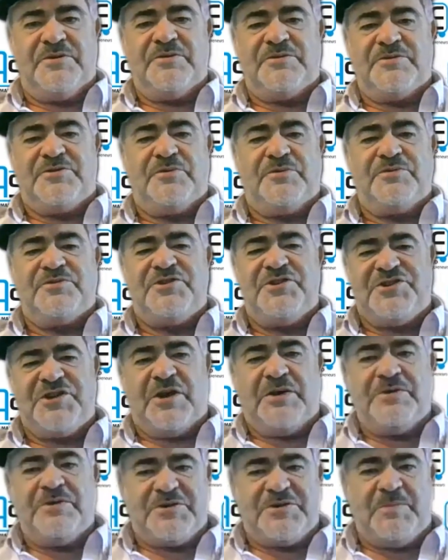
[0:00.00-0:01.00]
Talk to
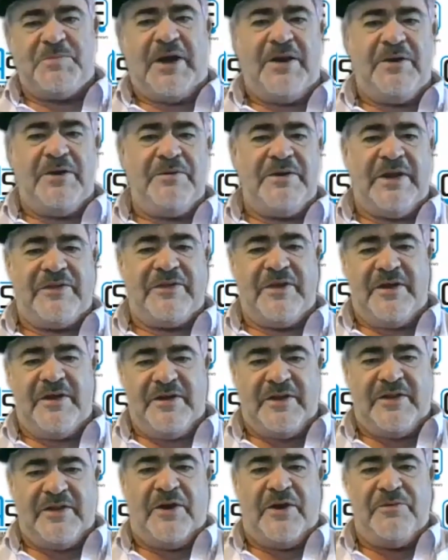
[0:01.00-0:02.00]
Joe Schmo,
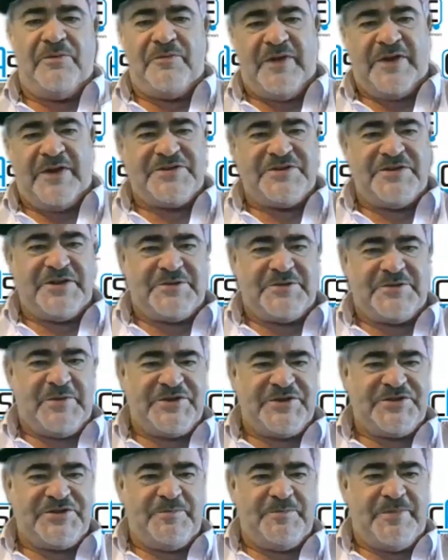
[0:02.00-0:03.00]
another old-fashioned
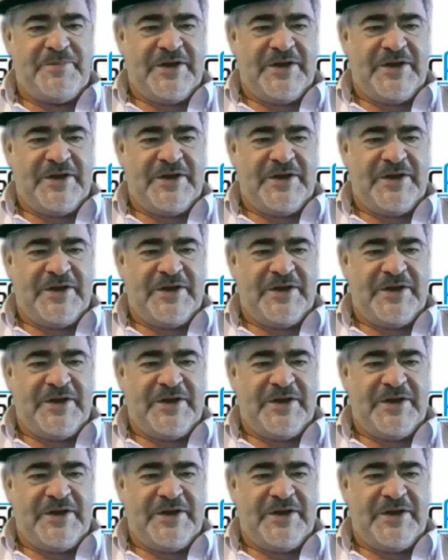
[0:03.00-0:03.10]
expression,